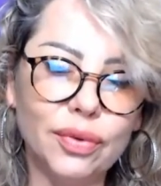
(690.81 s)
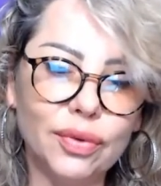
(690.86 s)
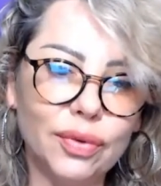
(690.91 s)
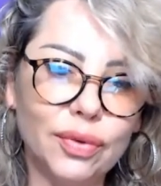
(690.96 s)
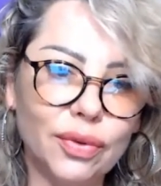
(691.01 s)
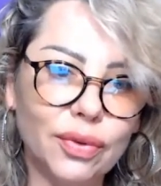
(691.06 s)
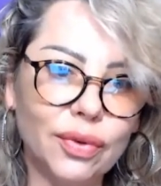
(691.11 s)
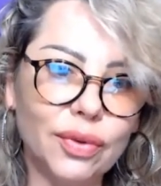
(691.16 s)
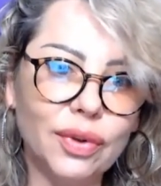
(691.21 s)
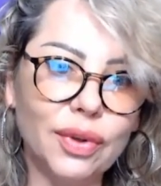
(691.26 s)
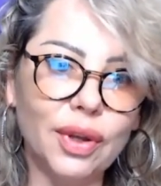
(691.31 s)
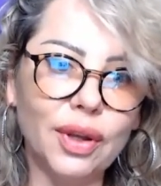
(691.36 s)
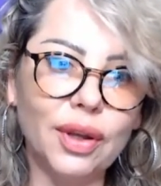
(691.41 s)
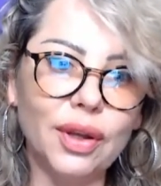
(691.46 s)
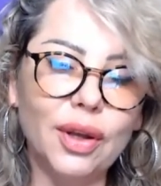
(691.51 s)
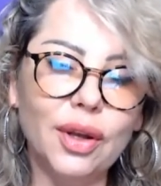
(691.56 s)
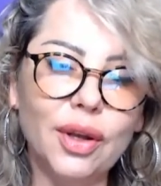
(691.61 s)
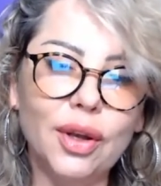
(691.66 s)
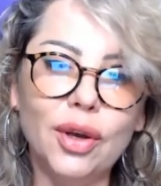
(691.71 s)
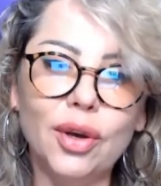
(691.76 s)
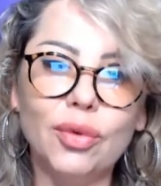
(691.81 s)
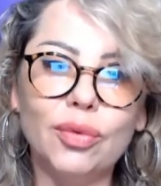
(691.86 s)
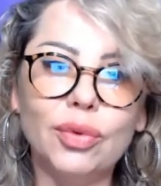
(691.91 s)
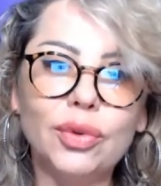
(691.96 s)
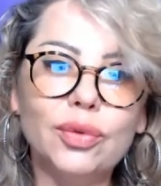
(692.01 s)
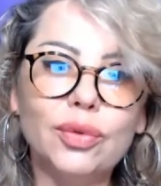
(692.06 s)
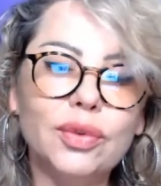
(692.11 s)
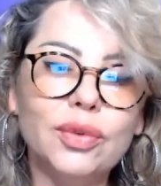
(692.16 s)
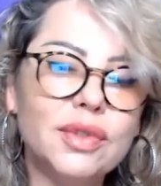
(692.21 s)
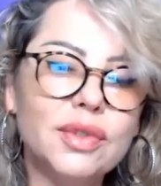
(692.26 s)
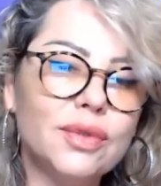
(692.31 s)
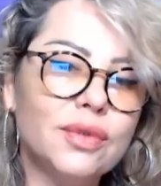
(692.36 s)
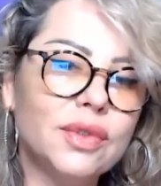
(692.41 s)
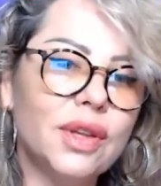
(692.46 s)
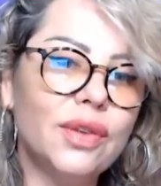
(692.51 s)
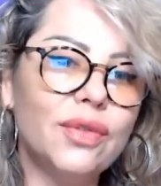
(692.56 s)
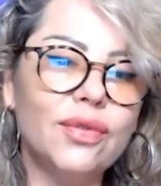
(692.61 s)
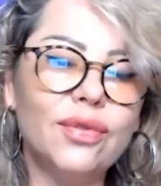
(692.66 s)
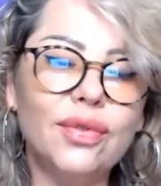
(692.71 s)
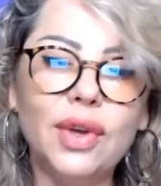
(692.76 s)
Okay, what was
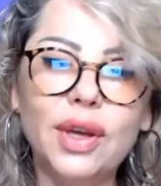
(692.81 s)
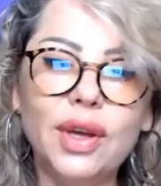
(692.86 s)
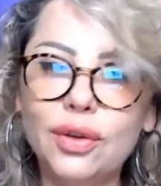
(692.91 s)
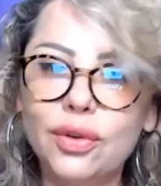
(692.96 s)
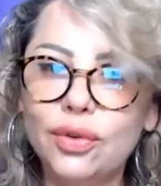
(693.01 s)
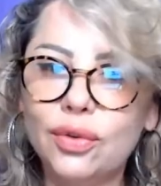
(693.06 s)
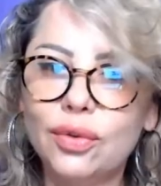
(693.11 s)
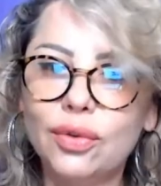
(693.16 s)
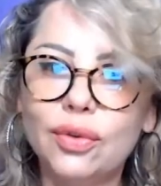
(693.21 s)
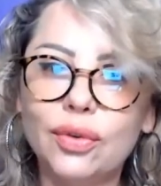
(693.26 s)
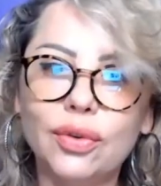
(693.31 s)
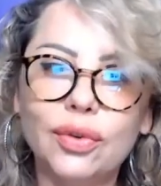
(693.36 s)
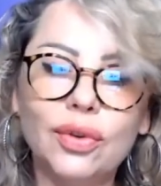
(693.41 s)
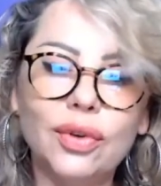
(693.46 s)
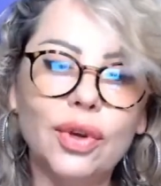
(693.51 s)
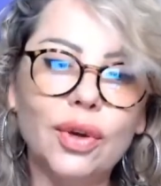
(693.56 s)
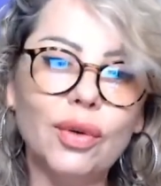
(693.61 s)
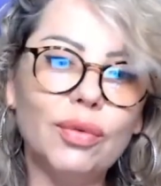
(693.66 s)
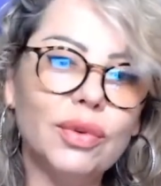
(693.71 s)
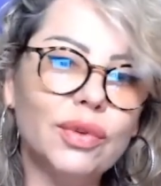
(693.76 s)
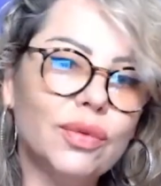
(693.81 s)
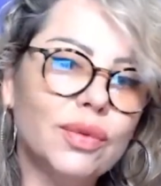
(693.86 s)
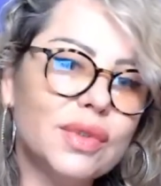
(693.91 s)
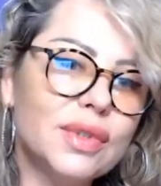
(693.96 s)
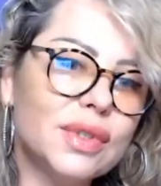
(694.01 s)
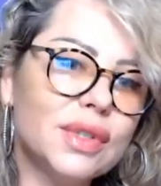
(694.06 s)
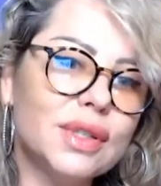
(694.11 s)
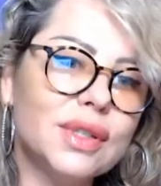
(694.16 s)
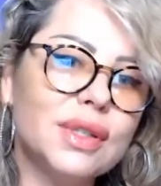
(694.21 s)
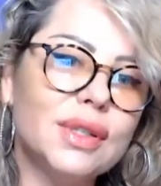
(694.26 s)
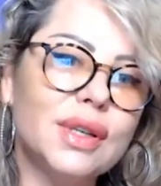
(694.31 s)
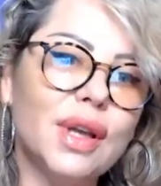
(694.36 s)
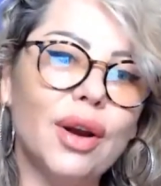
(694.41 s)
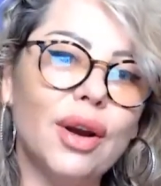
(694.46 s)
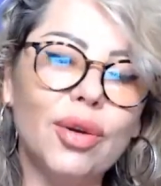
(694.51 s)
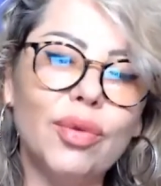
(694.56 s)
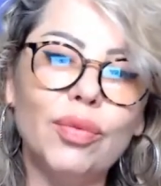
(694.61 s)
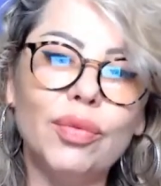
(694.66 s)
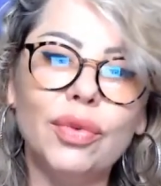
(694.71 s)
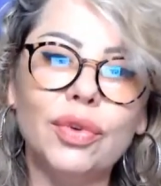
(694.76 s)
the venue? Okay, what was the
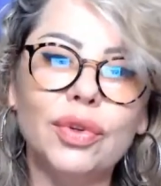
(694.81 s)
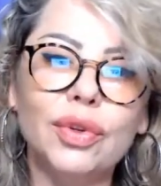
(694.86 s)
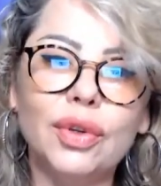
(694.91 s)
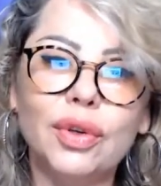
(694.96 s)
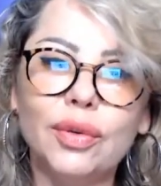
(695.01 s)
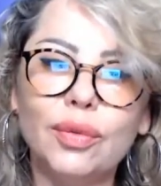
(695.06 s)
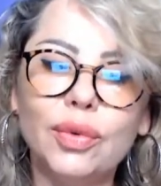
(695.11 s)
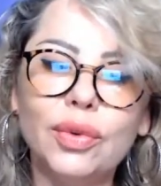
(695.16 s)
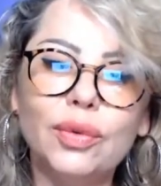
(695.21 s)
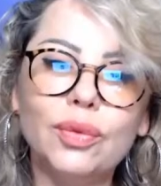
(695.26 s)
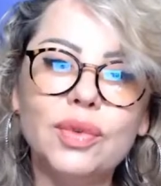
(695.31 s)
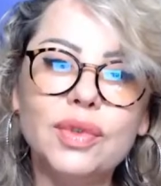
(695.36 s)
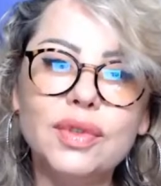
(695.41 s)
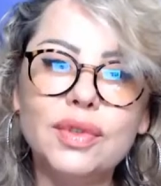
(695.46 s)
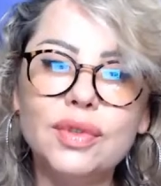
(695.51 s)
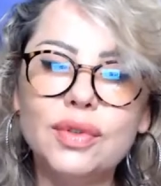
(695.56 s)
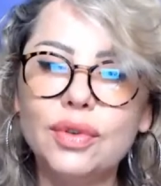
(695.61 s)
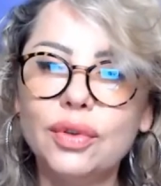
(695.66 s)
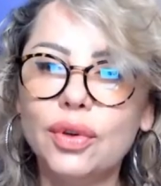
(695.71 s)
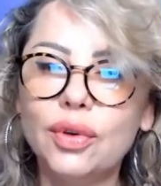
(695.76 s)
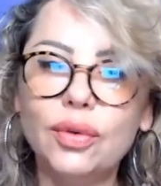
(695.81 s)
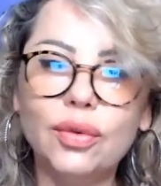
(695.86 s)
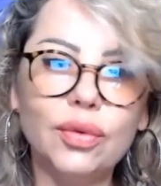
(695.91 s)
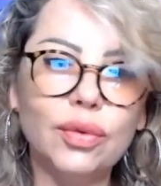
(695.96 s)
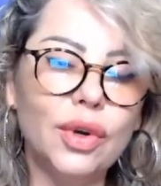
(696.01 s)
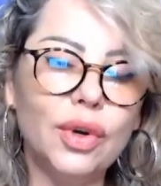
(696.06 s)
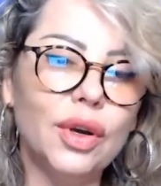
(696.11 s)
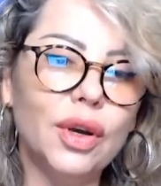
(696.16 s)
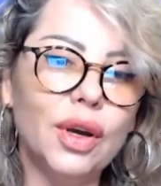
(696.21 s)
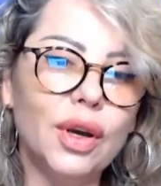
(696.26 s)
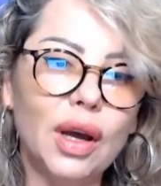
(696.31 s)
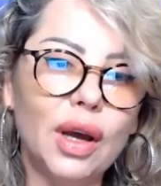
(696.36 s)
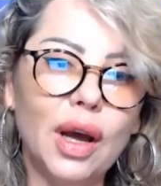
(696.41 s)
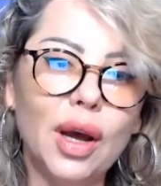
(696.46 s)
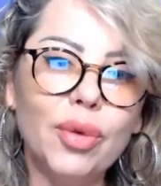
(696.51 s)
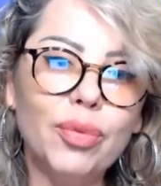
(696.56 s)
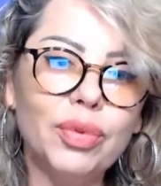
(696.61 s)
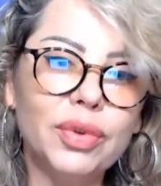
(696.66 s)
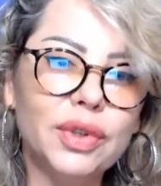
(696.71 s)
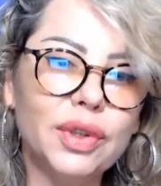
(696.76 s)
ceremony? What was,
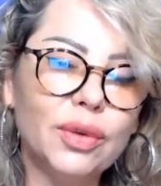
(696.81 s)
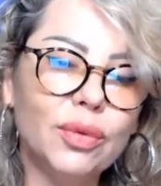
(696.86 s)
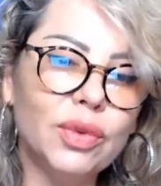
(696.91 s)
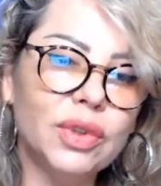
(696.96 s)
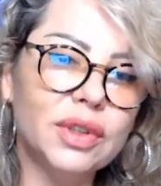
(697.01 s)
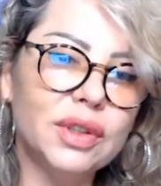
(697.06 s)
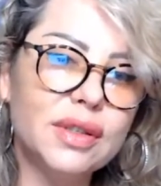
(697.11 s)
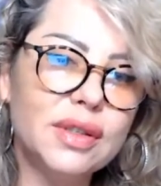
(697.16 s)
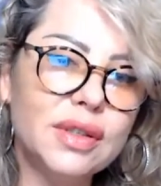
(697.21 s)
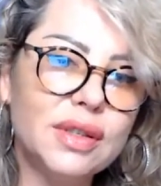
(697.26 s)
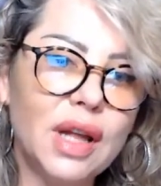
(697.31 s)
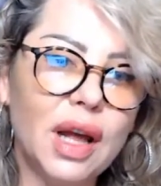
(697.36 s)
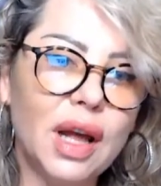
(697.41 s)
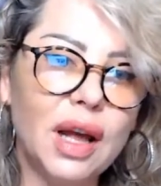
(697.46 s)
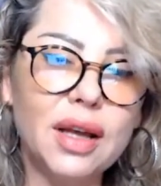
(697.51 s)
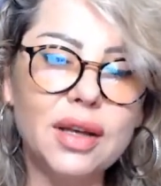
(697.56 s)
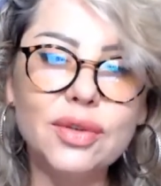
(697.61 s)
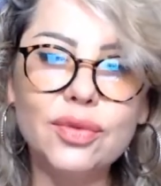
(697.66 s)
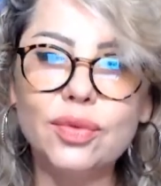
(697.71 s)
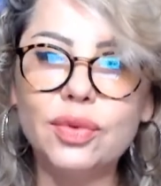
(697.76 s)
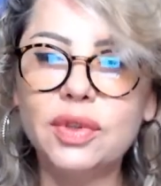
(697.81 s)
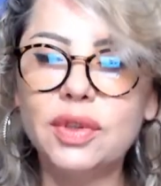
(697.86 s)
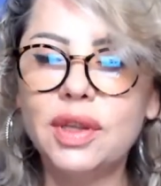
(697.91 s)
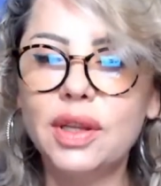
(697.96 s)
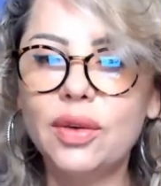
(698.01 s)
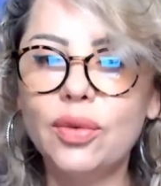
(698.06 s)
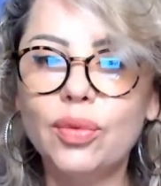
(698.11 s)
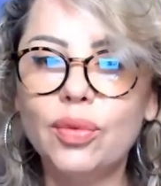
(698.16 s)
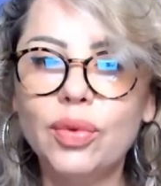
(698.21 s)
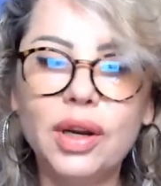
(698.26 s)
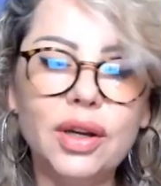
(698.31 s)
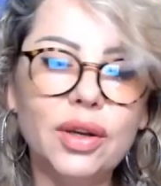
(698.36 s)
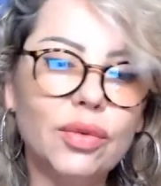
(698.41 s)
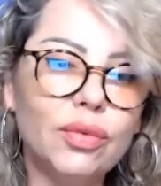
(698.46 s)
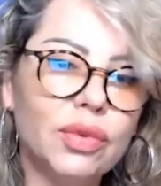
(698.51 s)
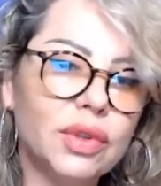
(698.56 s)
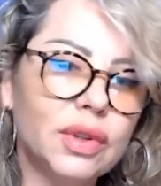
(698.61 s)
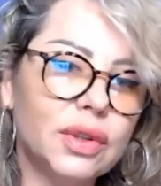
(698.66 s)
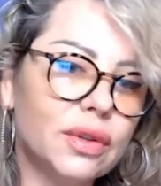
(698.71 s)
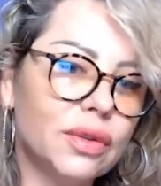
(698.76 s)
happening? What the stars? What they wearing?
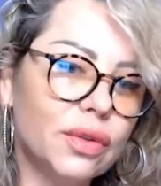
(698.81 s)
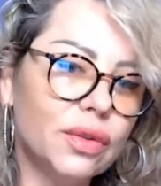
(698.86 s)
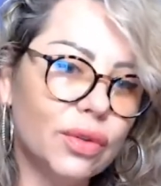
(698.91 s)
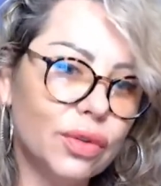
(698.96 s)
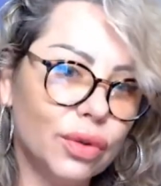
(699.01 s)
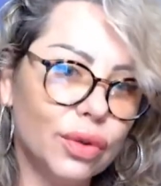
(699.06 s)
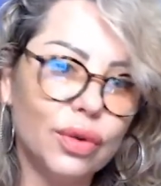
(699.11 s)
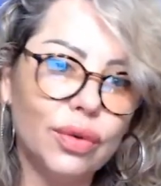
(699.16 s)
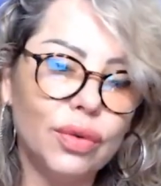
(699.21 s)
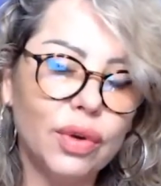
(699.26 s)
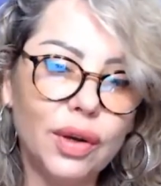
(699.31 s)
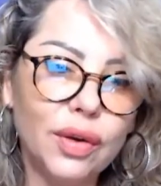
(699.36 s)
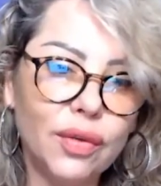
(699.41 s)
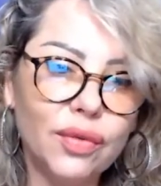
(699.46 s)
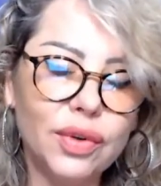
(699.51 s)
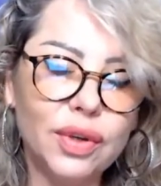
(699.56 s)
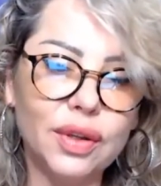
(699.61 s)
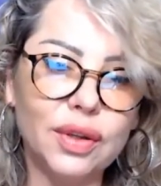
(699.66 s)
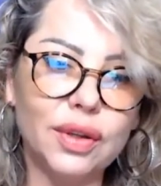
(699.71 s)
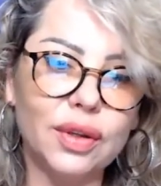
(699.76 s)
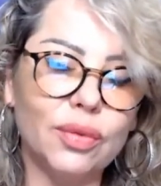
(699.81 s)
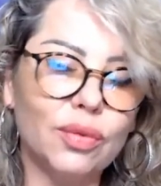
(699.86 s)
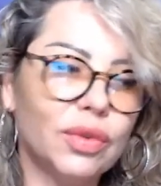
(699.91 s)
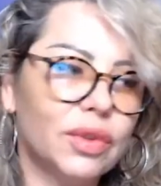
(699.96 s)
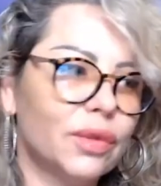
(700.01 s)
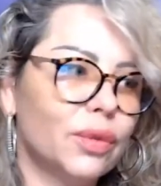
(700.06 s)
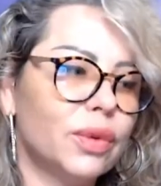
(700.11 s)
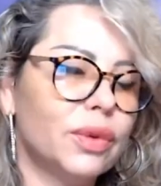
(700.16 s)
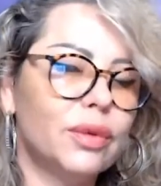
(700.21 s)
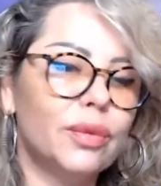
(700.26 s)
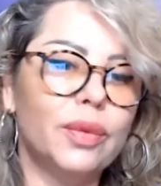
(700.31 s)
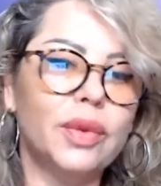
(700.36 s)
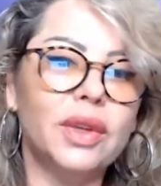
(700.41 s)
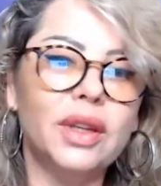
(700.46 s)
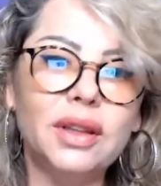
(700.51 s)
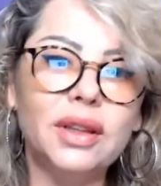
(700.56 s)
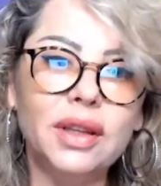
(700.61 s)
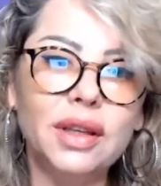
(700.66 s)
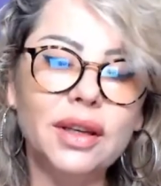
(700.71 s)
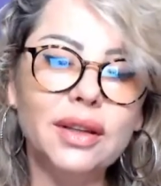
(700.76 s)
What, everything. What was
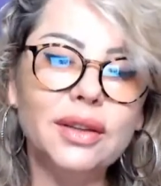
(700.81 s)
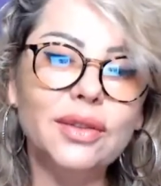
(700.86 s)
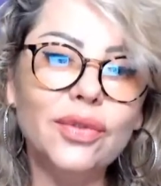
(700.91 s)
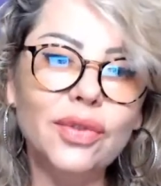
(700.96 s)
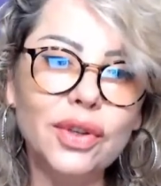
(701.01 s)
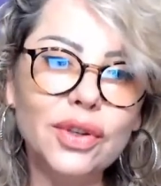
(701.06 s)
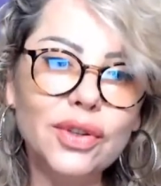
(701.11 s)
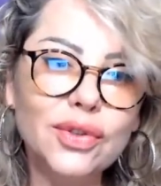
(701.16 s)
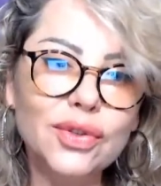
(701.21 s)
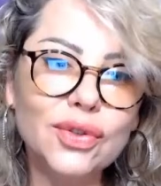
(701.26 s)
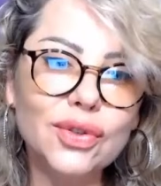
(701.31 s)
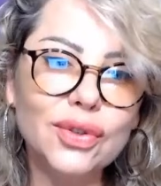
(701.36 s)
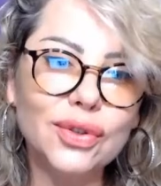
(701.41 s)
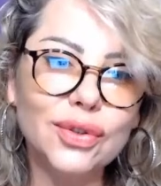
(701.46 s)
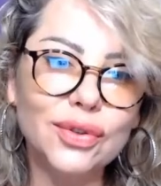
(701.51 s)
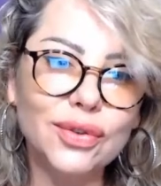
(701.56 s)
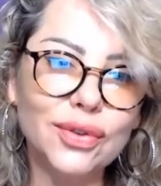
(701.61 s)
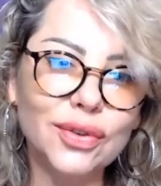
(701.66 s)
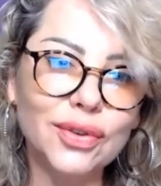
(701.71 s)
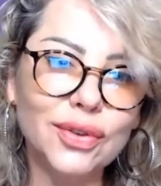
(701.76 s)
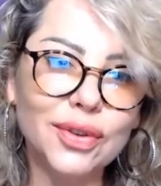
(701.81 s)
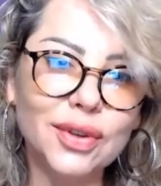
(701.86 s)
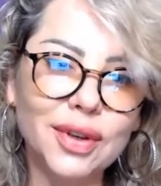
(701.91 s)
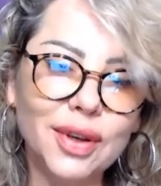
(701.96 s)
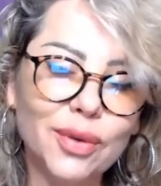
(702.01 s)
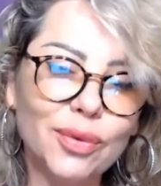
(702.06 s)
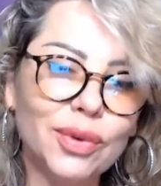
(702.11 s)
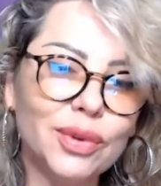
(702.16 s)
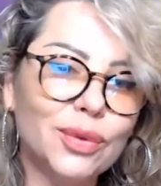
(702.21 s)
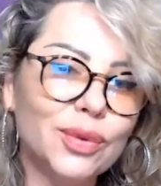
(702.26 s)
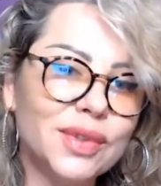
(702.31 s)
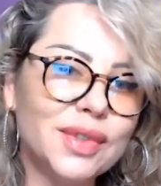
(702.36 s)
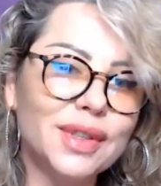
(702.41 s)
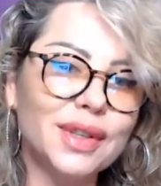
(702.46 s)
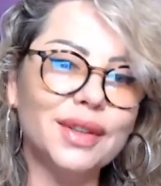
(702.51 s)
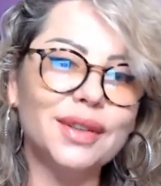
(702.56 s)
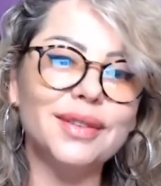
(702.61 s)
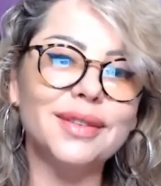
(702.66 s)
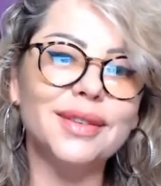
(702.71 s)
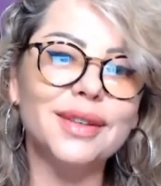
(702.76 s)
the adventure? Okay, what was the
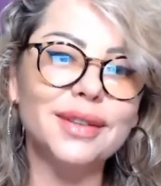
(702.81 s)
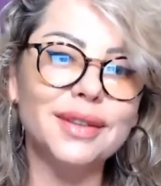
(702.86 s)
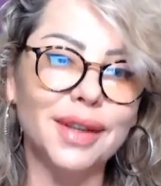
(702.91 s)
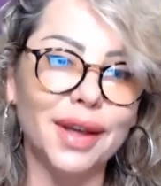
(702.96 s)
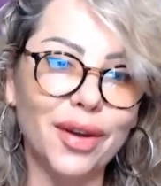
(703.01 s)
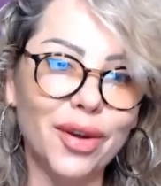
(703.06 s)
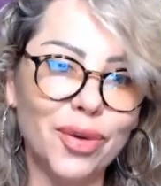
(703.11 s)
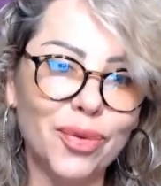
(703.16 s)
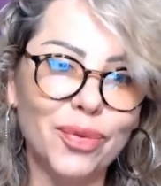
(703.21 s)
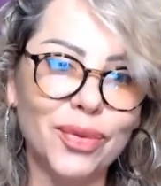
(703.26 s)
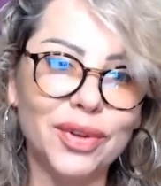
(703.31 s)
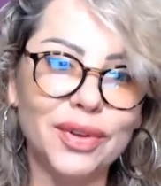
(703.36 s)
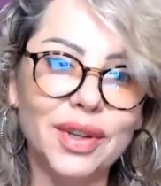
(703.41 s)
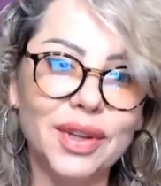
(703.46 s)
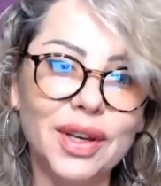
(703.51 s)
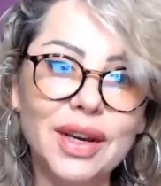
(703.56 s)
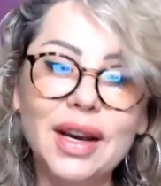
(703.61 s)
entertainment?